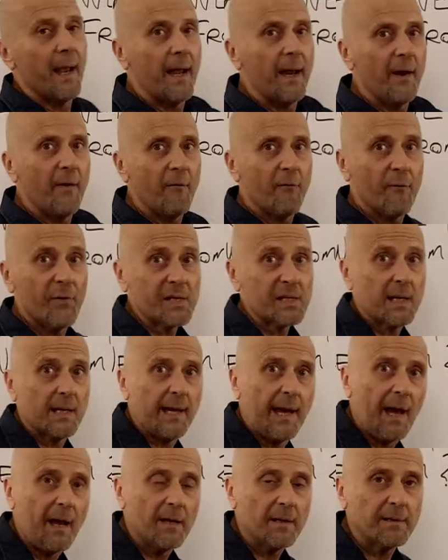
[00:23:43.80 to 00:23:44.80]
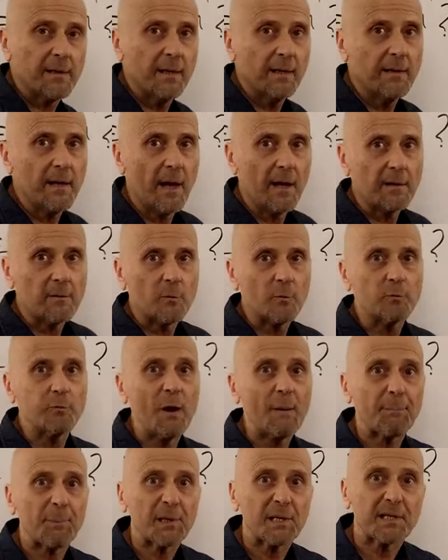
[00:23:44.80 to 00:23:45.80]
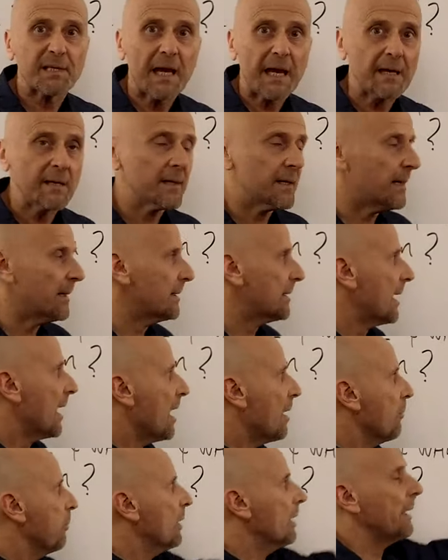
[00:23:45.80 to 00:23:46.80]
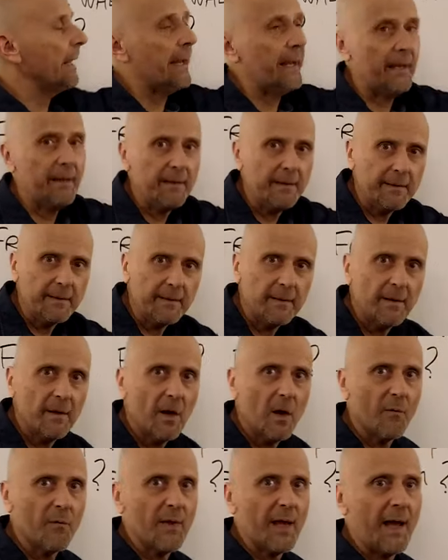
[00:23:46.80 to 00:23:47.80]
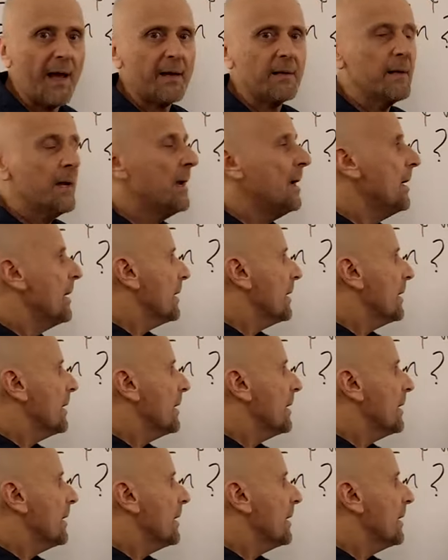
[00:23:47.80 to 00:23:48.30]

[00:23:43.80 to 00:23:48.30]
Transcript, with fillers: a physicality that represented a blend of that